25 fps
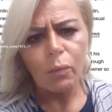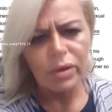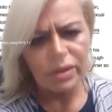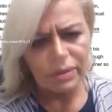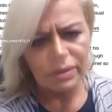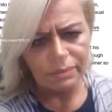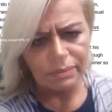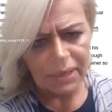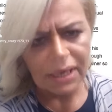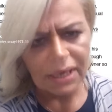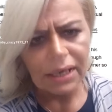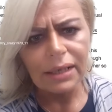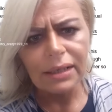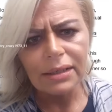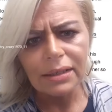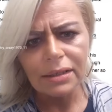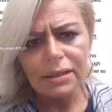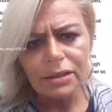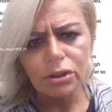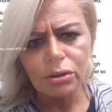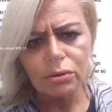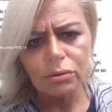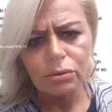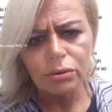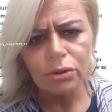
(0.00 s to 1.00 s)
with many
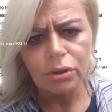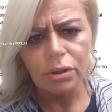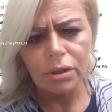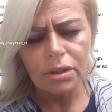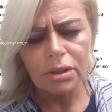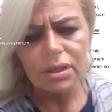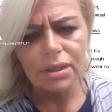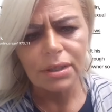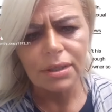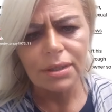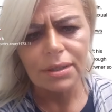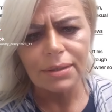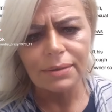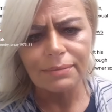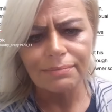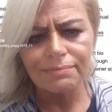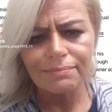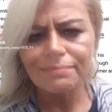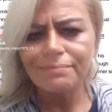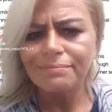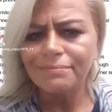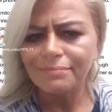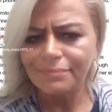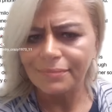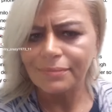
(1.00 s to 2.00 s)
additional charges
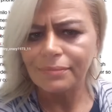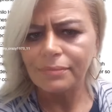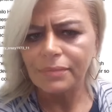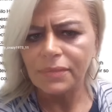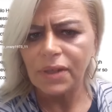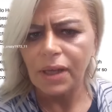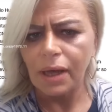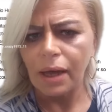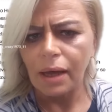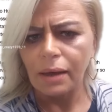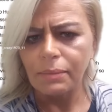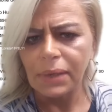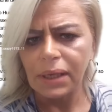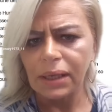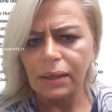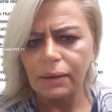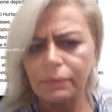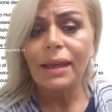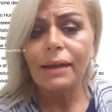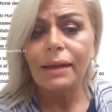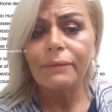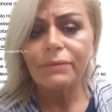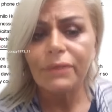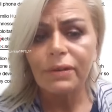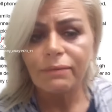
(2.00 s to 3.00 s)
coming.
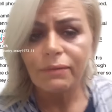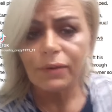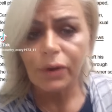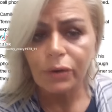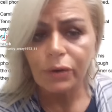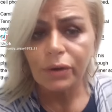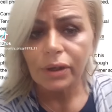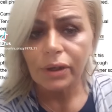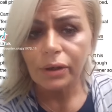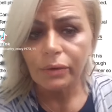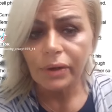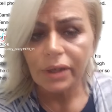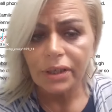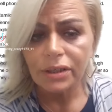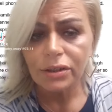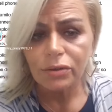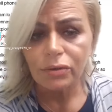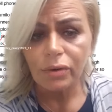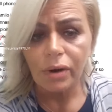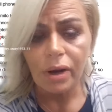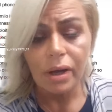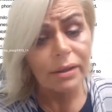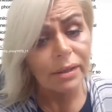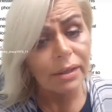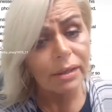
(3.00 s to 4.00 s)
Left the phone at a
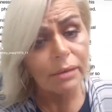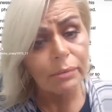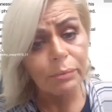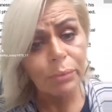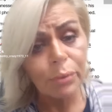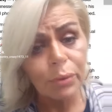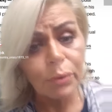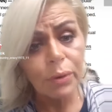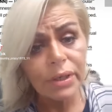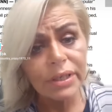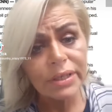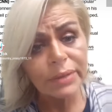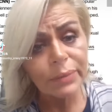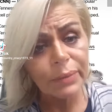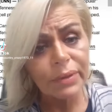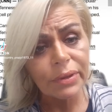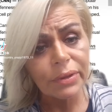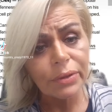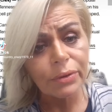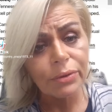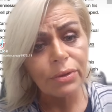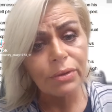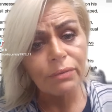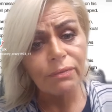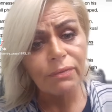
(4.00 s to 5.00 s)
restaurant, and the employees went
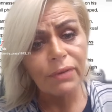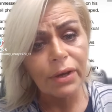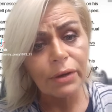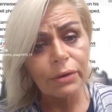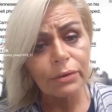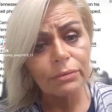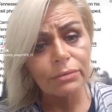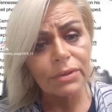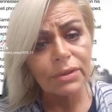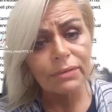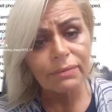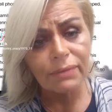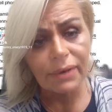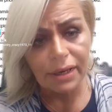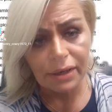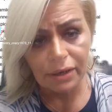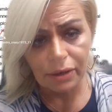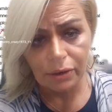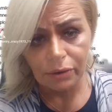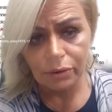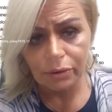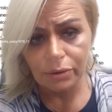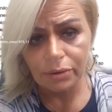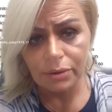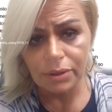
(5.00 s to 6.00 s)
through the phone to find
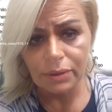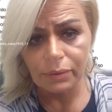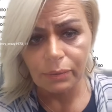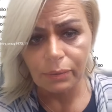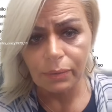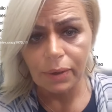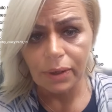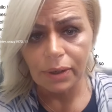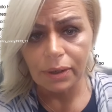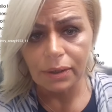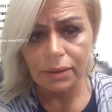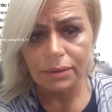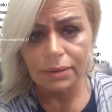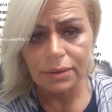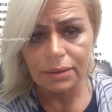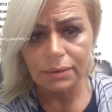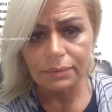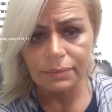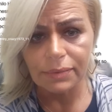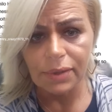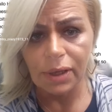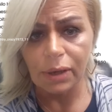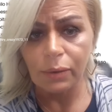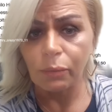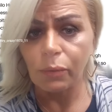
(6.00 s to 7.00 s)
out whose it was,
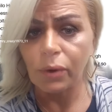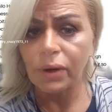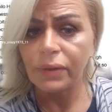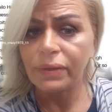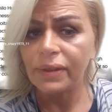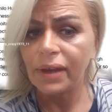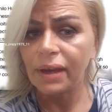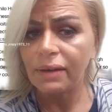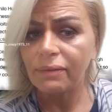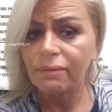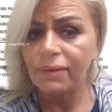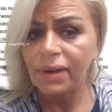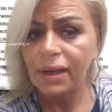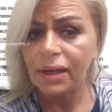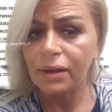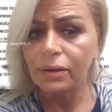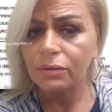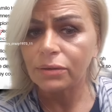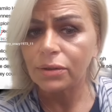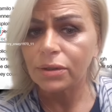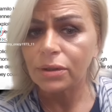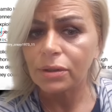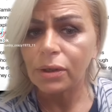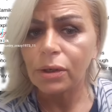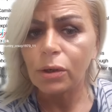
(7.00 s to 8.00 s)
and what they
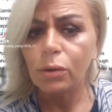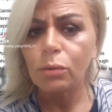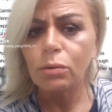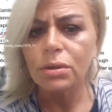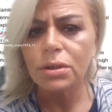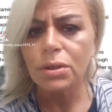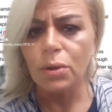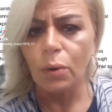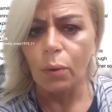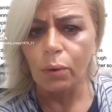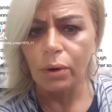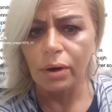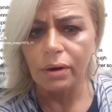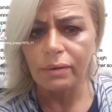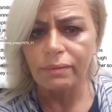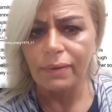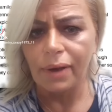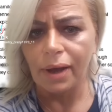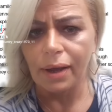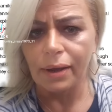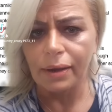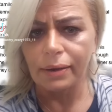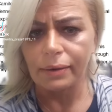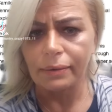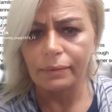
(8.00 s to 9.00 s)
found was
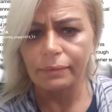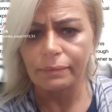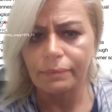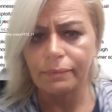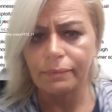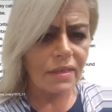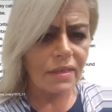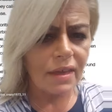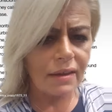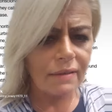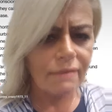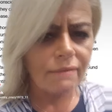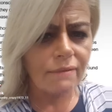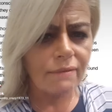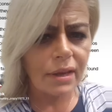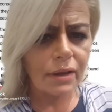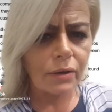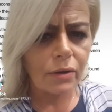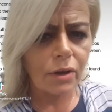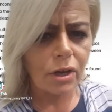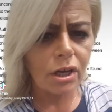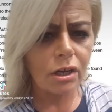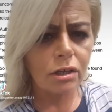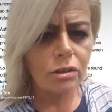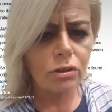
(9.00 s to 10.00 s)
horrifying. They
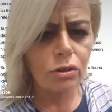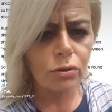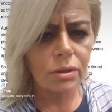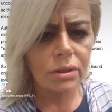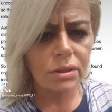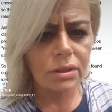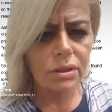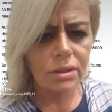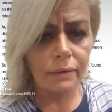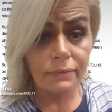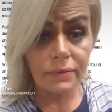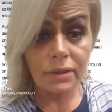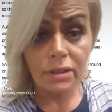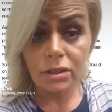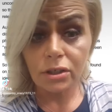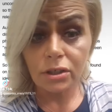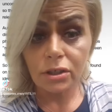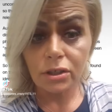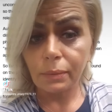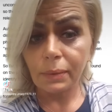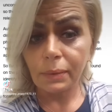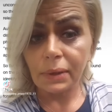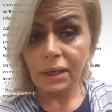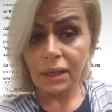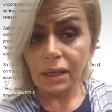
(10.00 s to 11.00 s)
found hundreds of
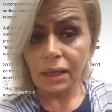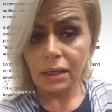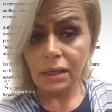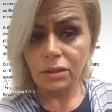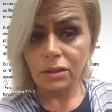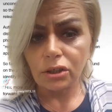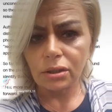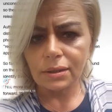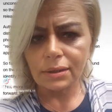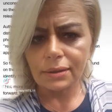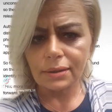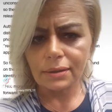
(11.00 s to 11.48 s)
disturbing images.